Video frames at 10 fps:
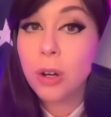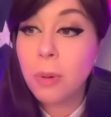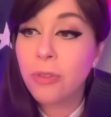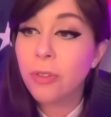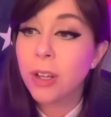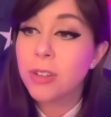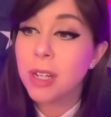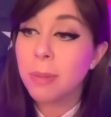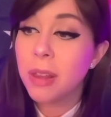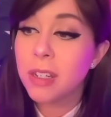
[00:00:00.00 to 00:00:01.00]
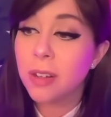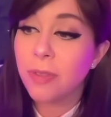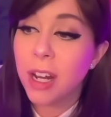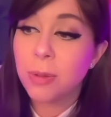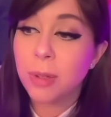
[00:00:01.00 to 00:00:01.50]
No, but for real, some of this
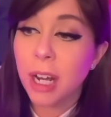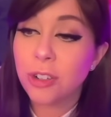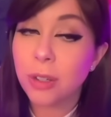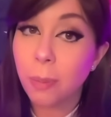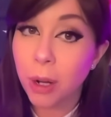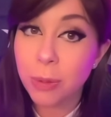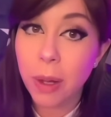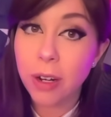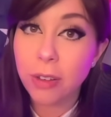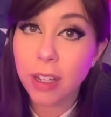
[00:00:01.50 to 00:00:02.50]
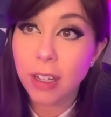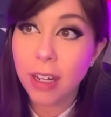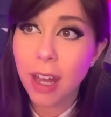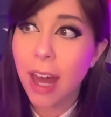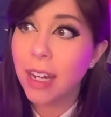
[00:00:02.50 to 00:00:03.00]
advice was actually much better than,
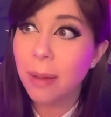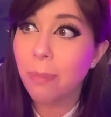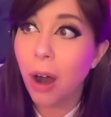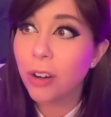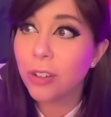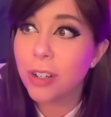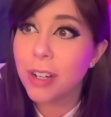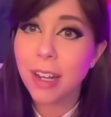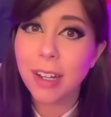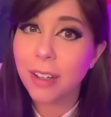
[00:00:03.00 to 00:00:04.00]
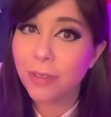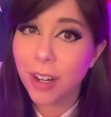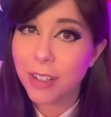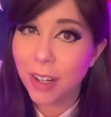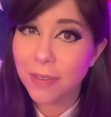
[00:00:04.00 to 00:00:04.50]
like, any modern dating
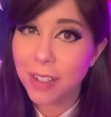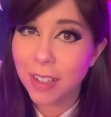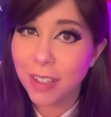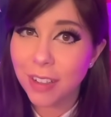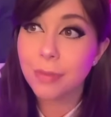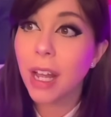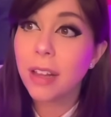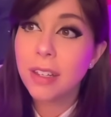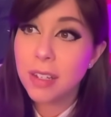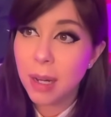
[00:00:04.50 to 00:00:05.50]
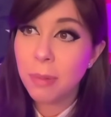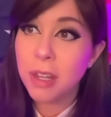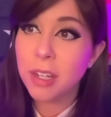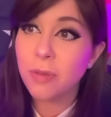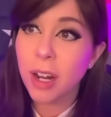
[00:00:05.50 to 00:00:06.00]
advice I've seen. Like, at least some of
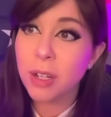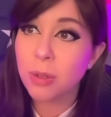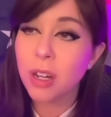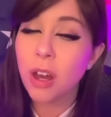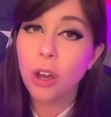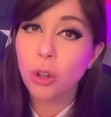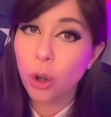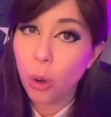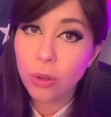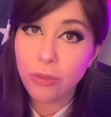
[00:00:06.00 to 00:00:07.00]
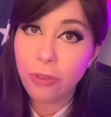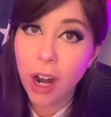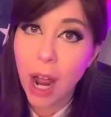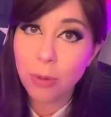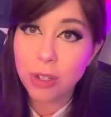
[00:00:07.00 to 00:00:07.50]
this advice was go the f
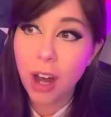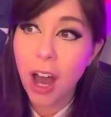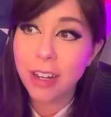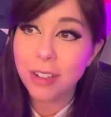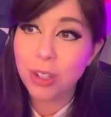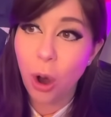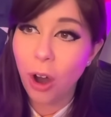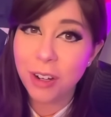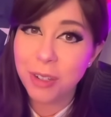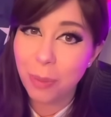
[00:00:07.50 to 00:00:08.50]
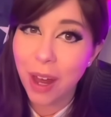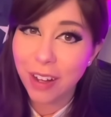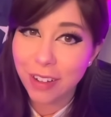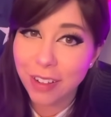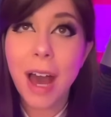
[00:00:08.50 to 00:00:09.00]
outside and talk to
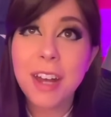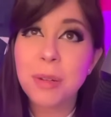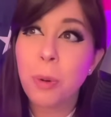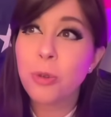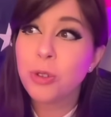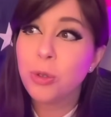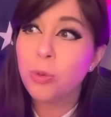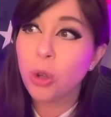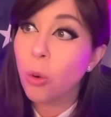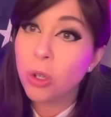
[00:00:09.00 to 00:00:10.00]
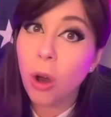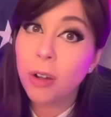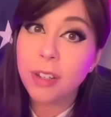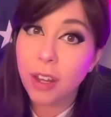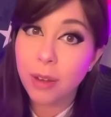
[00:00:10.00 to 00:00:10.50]
men, as opposed to don't
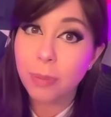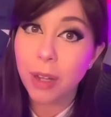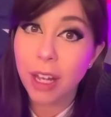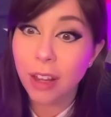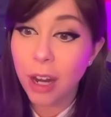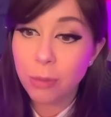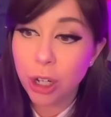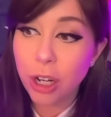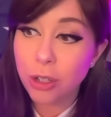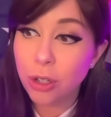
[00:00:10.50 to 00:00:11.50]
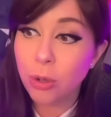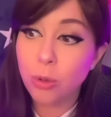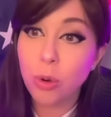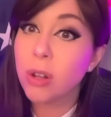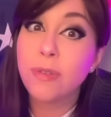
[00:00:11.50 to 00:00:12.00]
talk to him, like, let him chase you,
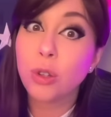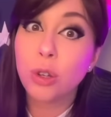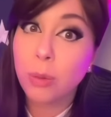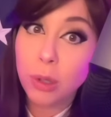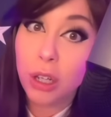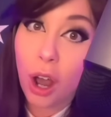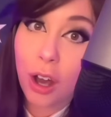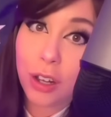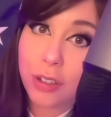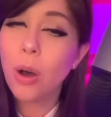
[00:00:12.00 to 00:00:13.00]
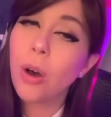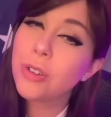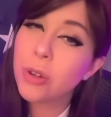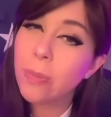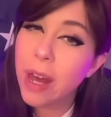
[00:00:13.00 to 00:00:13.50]
don't even look him in the eyes.
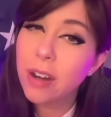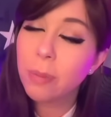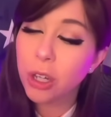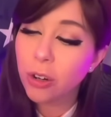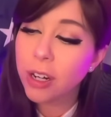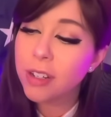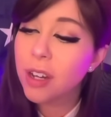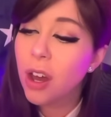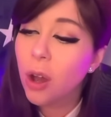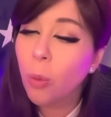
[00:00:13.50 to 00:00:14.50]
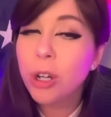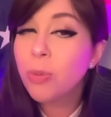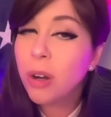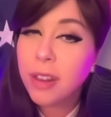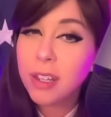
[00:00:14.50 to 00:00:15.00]
Also, men, I'm curious, which
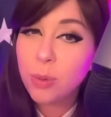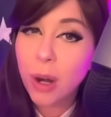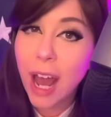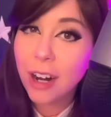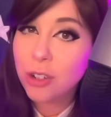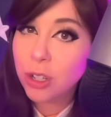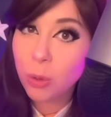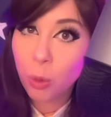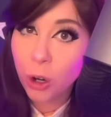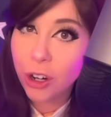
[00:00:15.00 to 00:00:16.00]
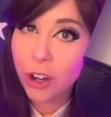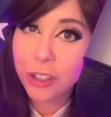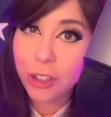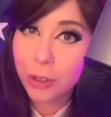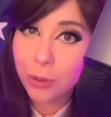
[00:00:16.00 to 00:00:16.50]
one of these would actually work
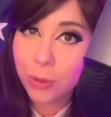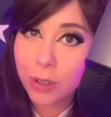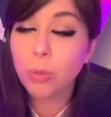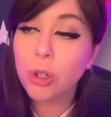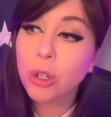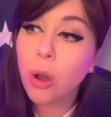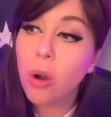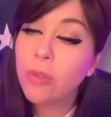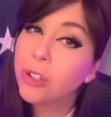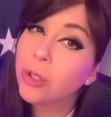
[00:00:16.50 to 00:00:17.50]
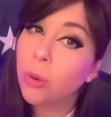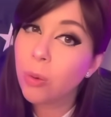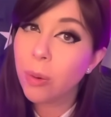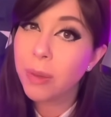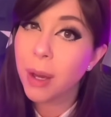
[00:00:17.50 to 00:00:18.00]
on you? Would you go over to a
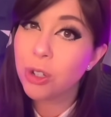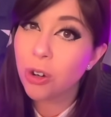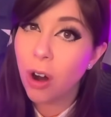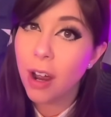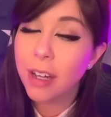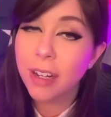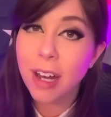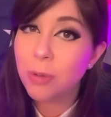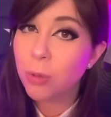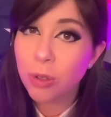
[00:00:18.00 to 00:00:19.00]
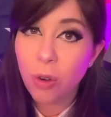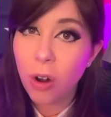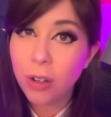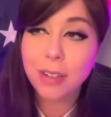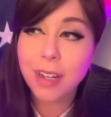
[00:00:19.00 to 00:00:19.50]
woman that was crying and ask what's
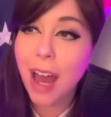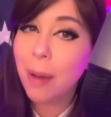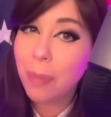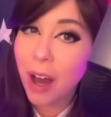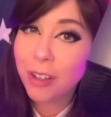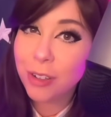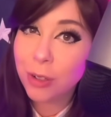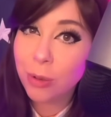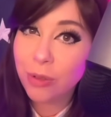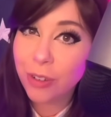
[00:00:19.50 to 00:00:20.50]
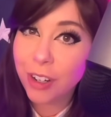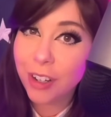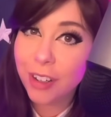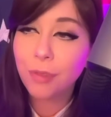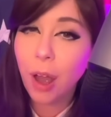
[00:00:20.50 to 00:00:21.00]
wrong? Does the hatbox do it for
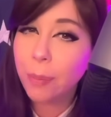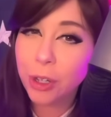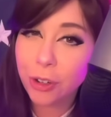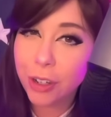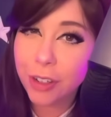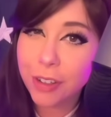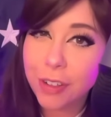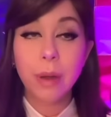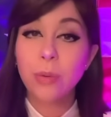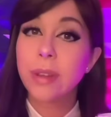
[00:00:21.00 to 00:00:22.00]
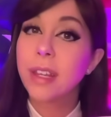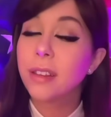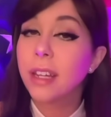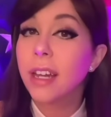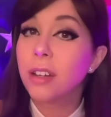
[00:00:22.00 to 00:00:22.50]
you? I'm curious. By the way, the
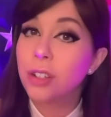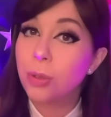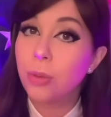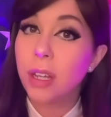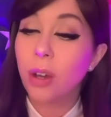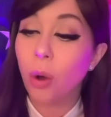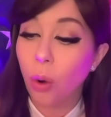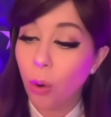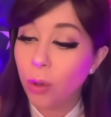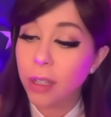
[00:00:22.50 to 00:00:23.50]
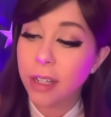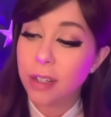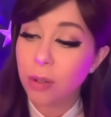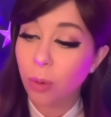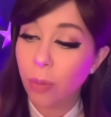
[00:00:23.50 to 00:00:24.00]
link to the whole
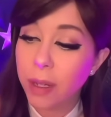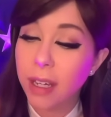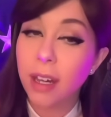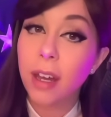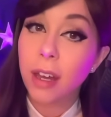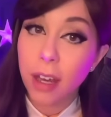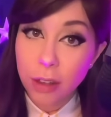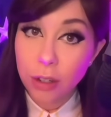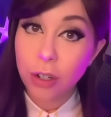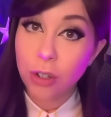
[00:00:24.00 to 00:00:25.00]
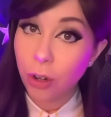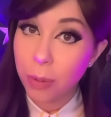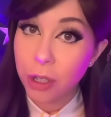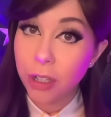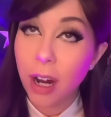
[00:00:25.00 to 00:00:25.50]
list will be in the
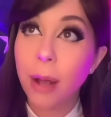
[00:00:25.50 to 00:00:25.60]
description.